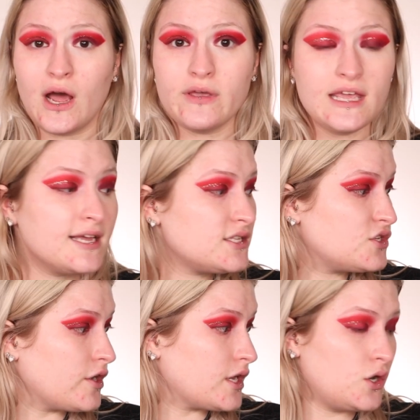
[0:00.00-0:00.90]
now we can get
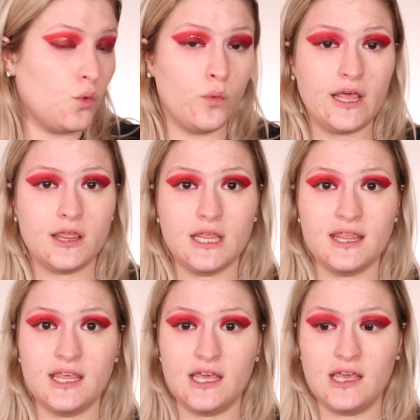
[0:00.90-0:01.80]
started
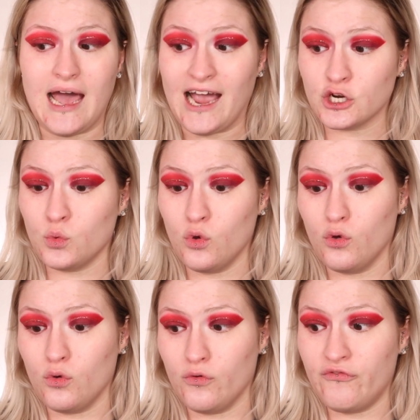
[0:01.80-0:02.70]
with the
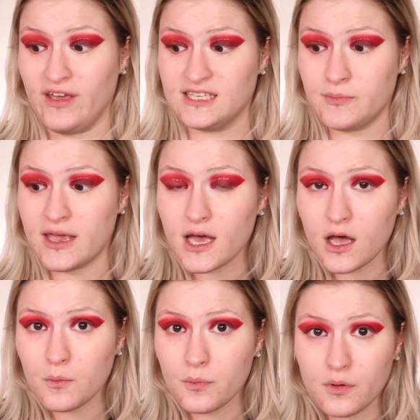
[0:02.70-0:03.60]
actual face
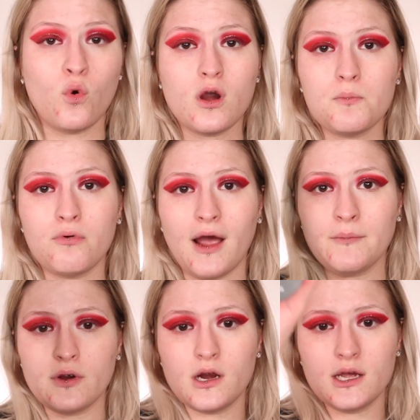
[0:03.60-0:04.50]
makeup. For
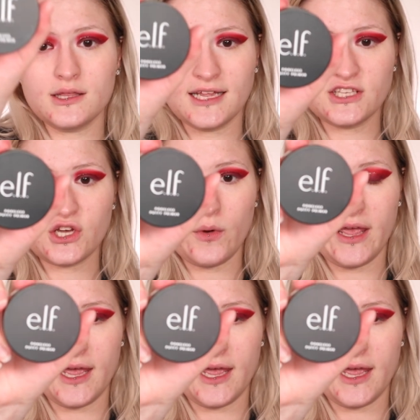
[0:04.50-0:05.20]
primer, let's go